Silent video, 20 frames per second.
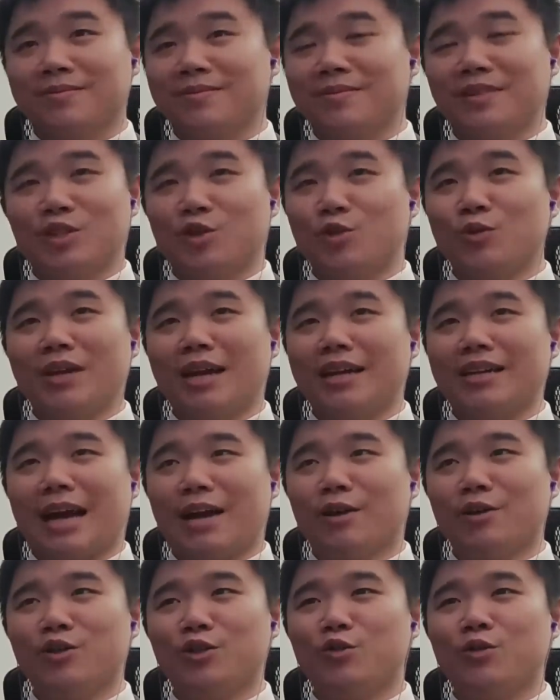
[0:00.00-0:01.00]
Did you not?
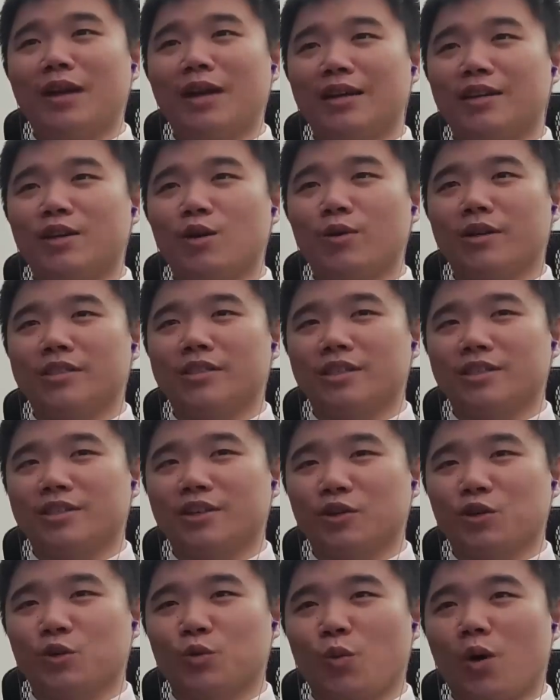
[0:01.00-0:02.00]
How did you not notice
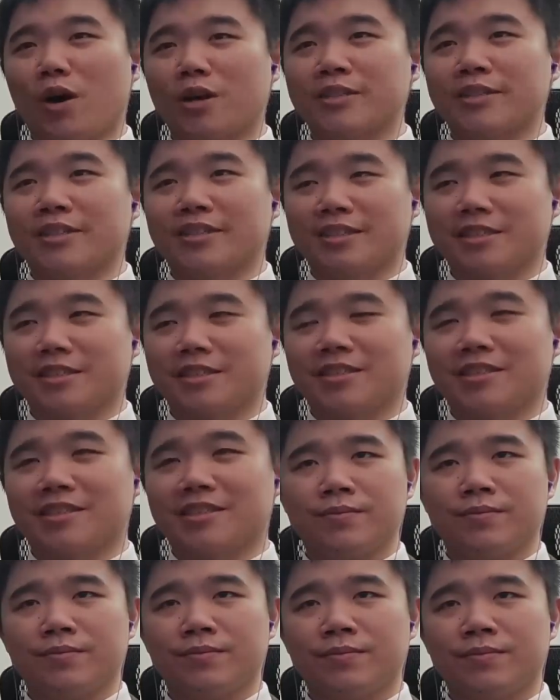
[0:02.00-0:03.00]
until you walked in?
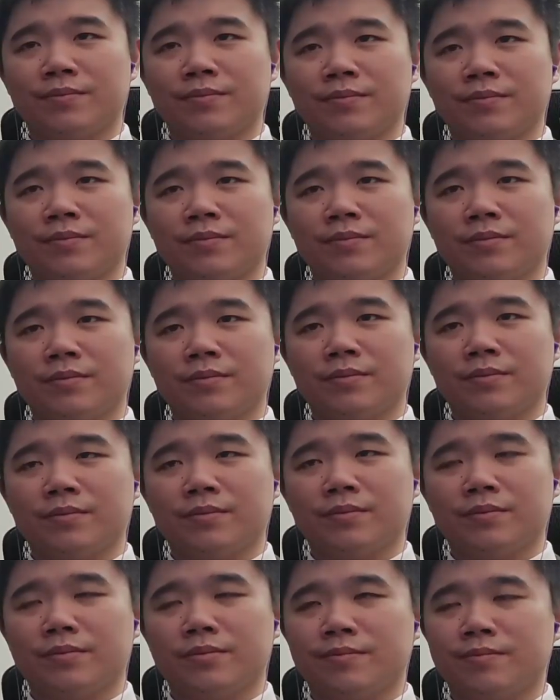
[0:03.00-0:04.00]
Oh,
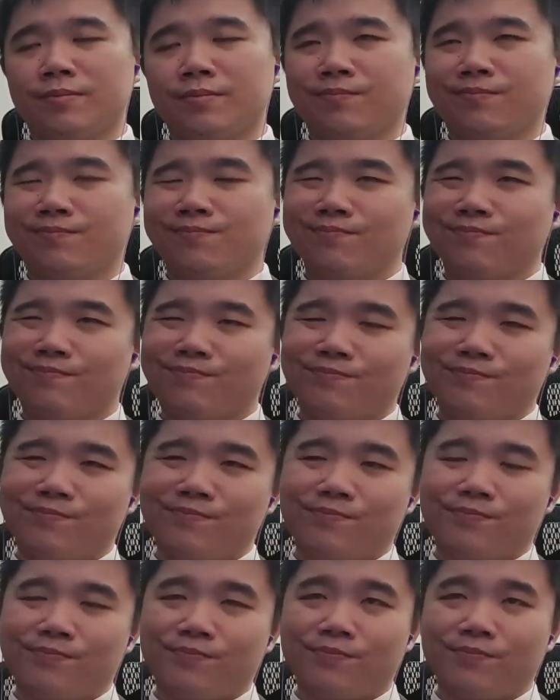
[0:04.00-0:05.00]
I
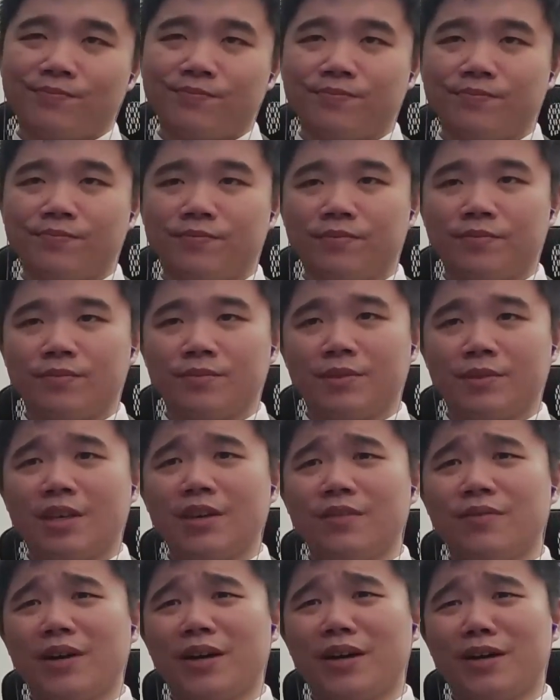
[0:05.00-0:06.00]
give up.
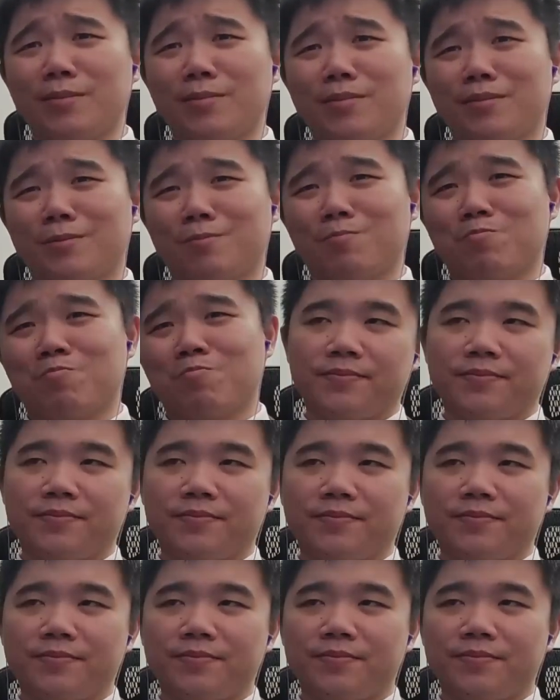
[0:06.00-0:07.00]
Give up?
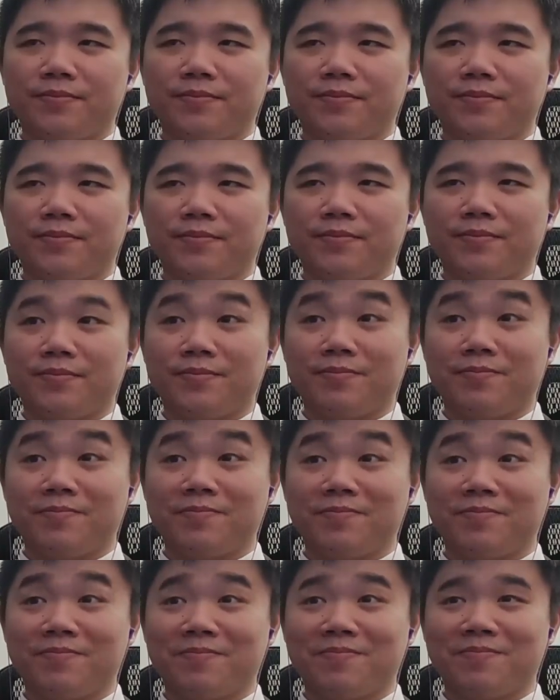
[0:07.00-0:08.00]
Listen up,
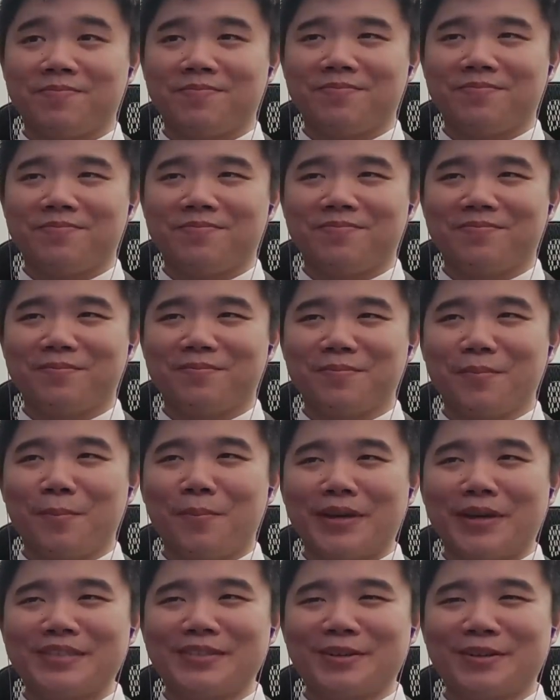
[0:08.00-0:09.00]
Buster.
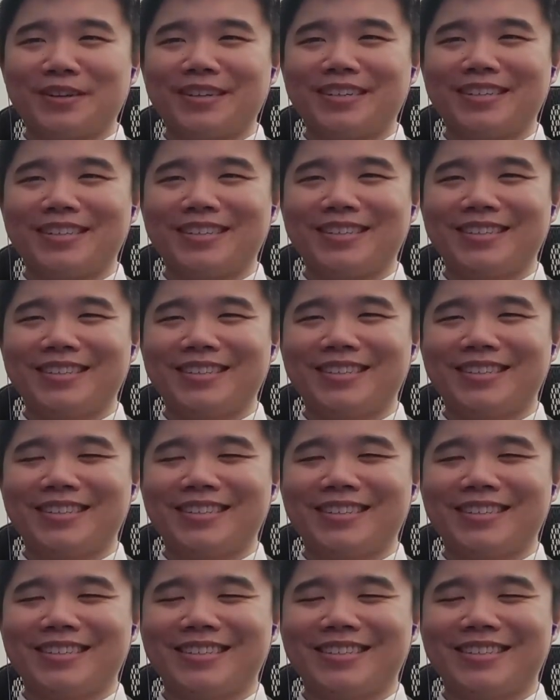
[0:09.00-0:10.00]
Buster? We are
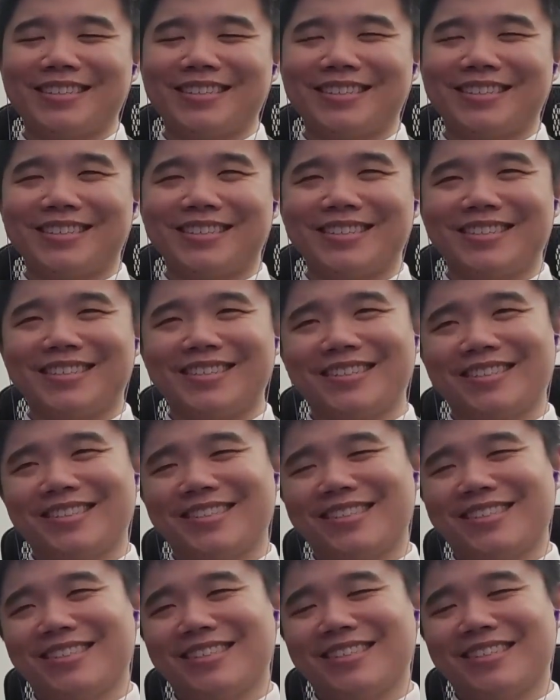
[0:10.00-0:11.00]
starting a new
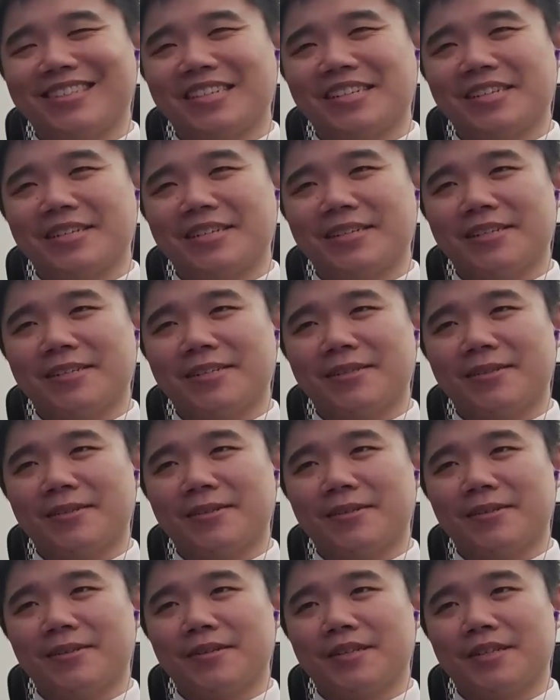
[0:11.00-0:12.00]
team, and it's
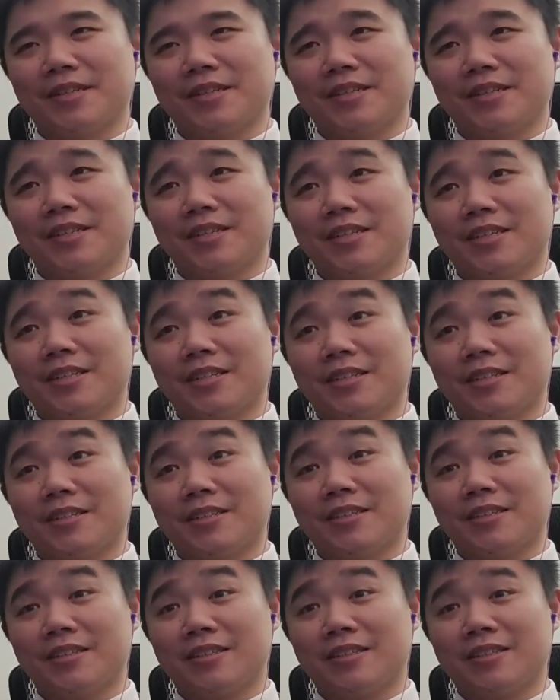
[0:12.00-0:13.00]
going to be called
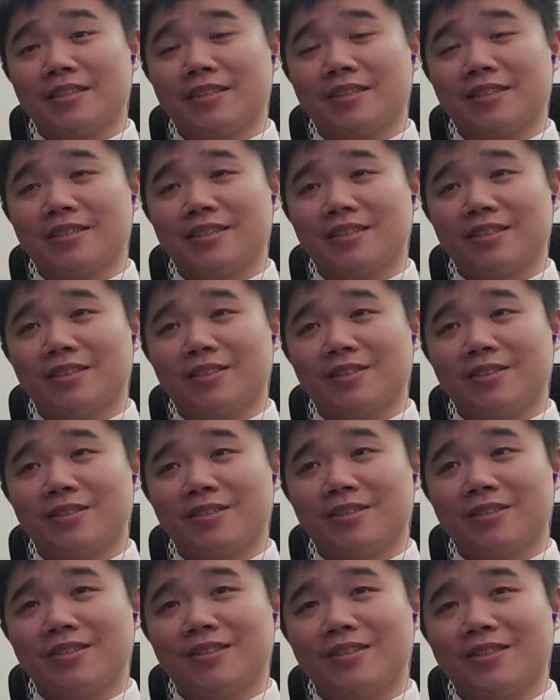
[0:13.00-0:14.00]
the Terrible
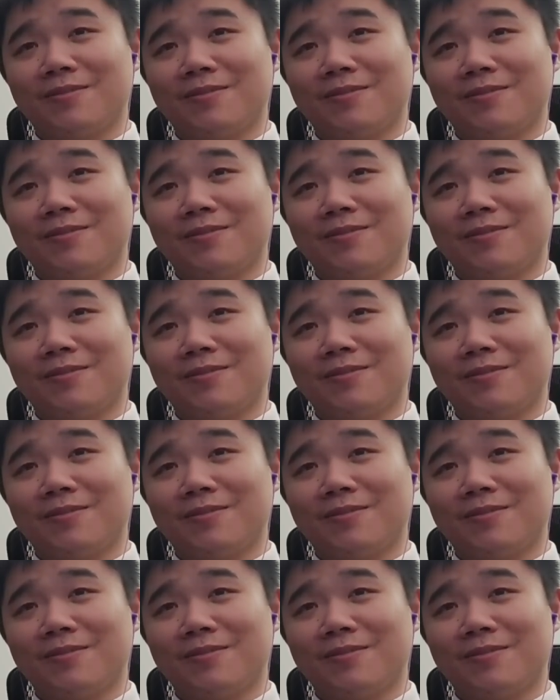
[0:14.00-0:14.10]
Twos.